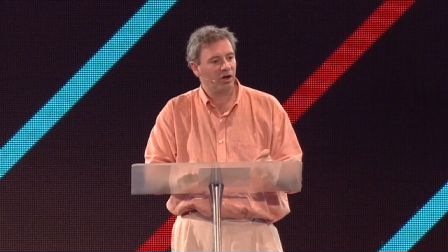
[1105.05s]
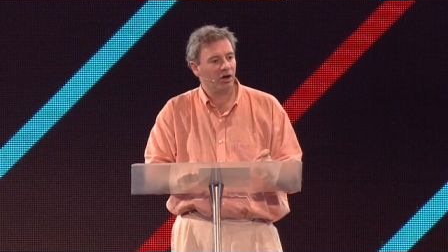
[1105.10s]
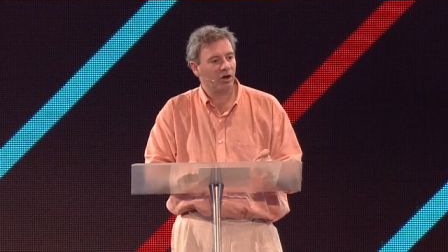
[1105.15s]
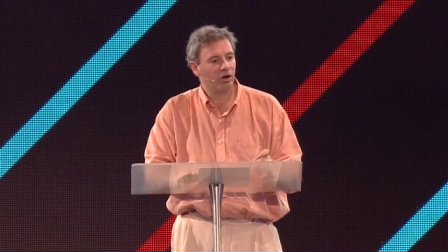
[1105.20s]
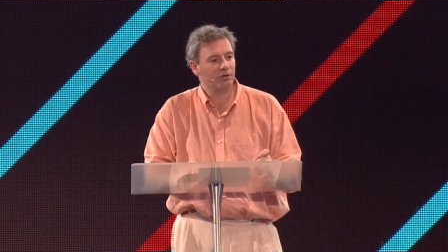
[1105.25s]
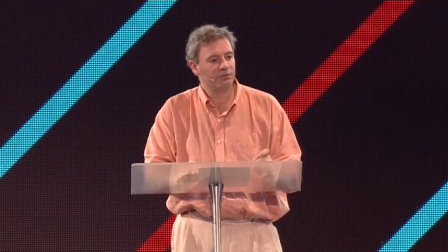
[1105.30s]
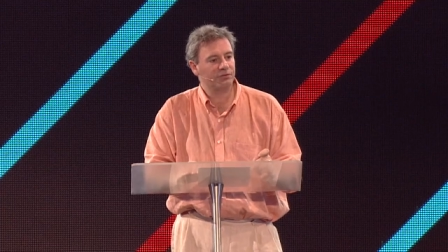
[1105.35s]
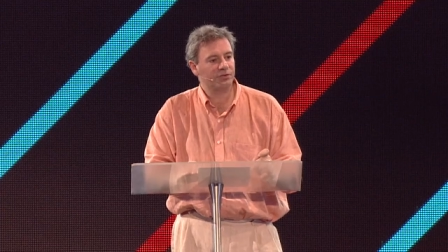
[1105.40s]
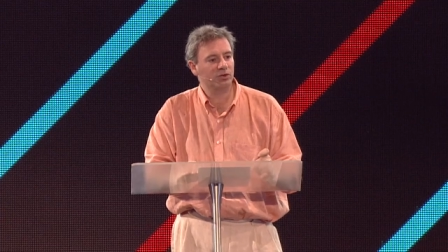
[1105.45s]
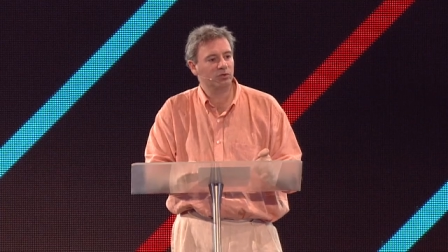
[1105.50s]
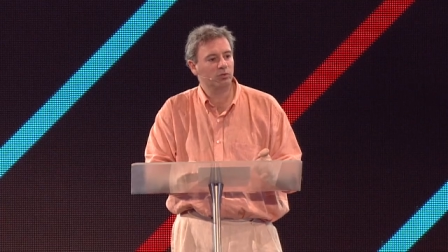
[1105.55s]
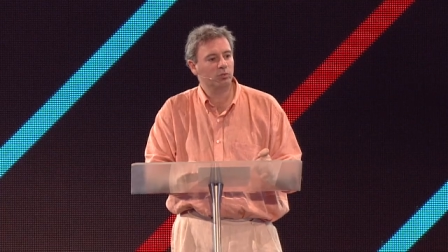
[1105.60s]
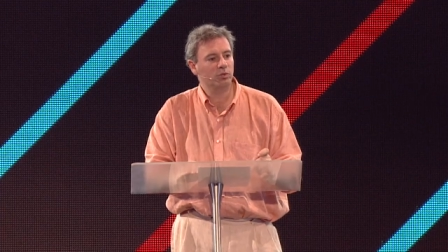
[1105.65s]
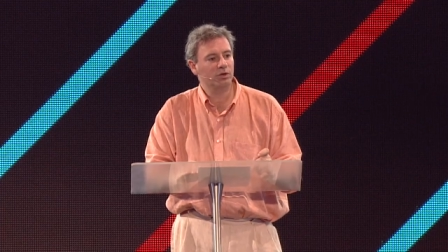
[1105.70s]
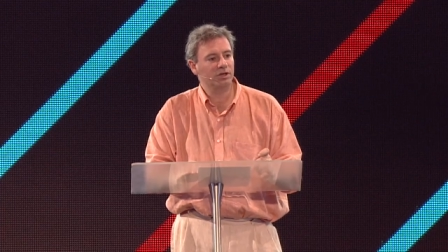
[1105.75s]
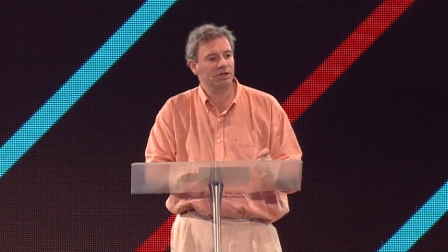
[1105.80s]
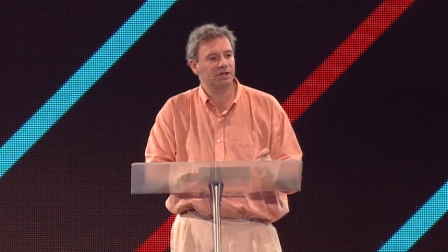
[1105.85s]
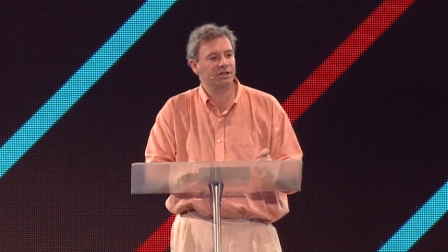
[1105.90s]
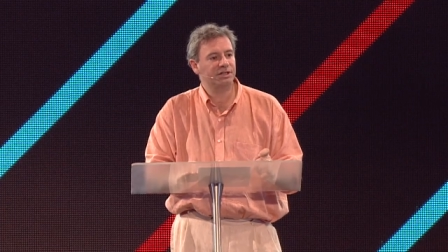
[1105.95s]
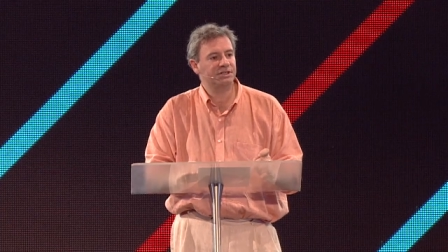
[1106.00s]
of the
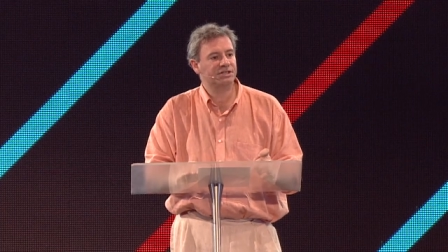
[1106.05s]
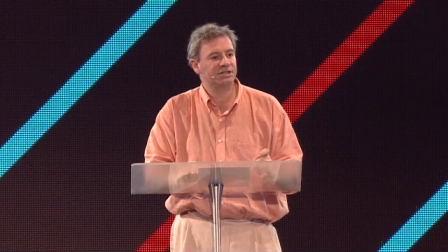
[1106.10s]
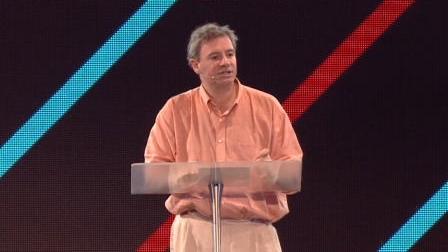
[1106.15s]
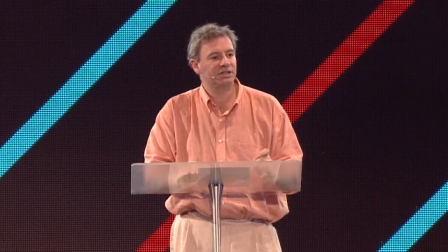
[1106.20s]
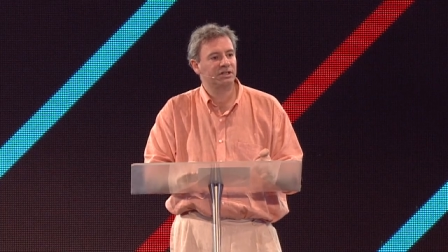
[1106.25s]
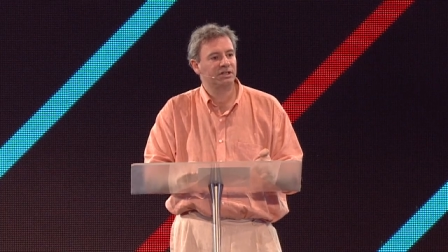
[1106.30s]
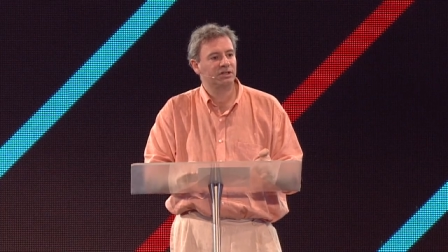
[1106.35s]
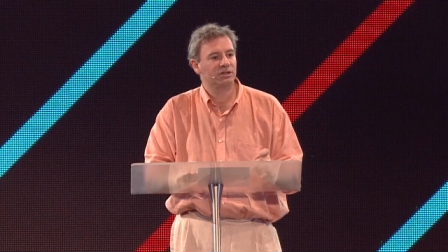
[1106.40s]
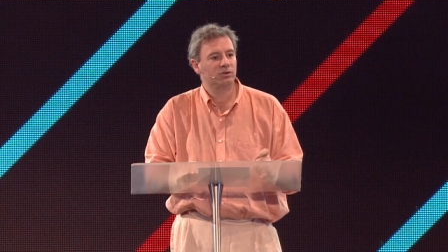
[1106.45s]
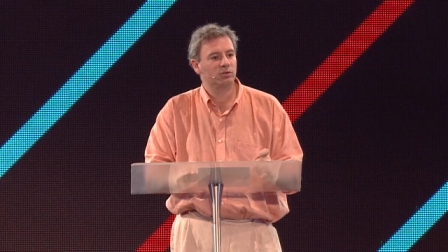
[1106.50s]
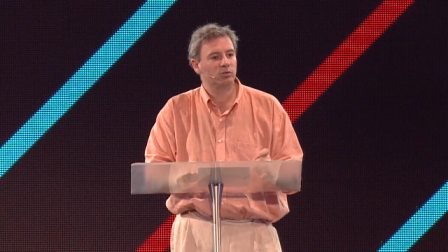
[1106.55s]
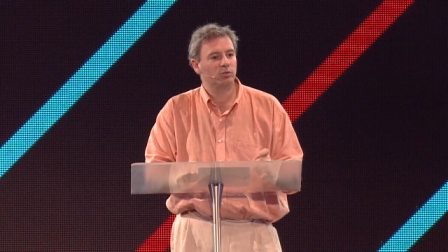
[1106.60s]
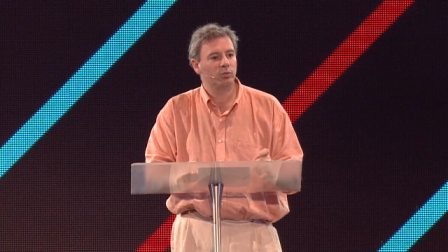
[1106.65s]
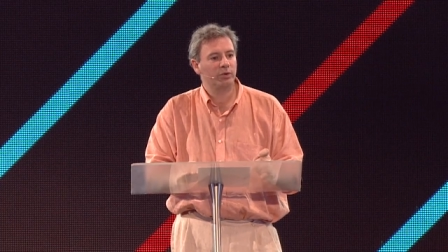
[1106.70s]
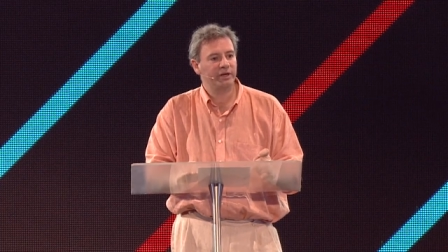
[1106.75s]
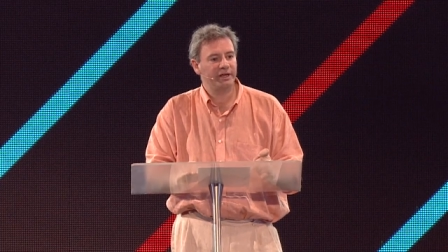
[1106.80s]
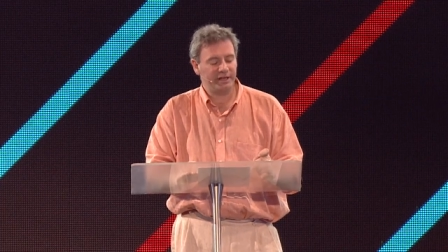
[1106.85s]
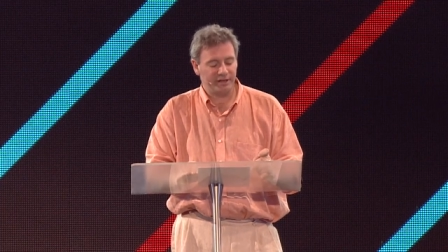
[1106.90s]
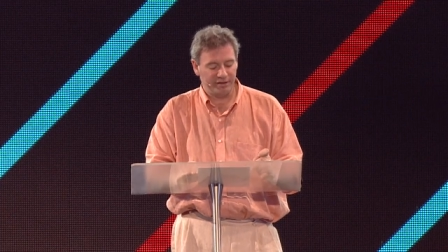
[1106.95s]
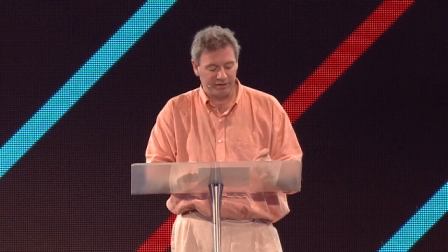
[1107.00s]
word
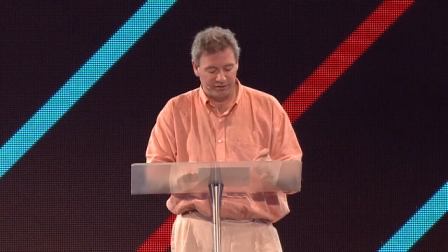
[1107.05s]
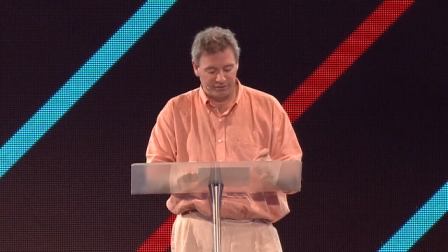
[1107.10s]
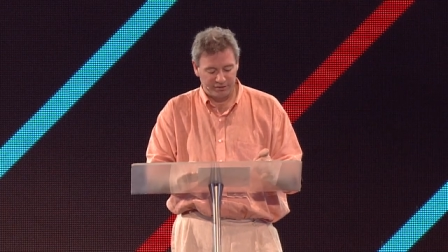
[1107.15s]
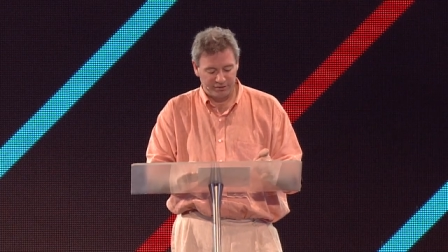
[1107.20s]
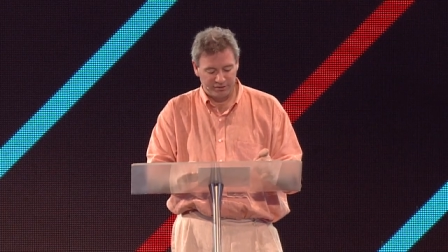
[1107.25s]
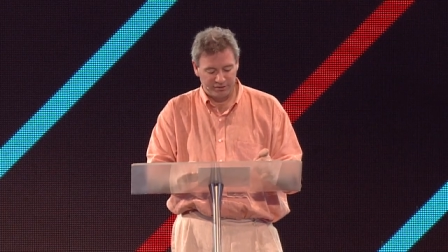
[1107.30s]
with.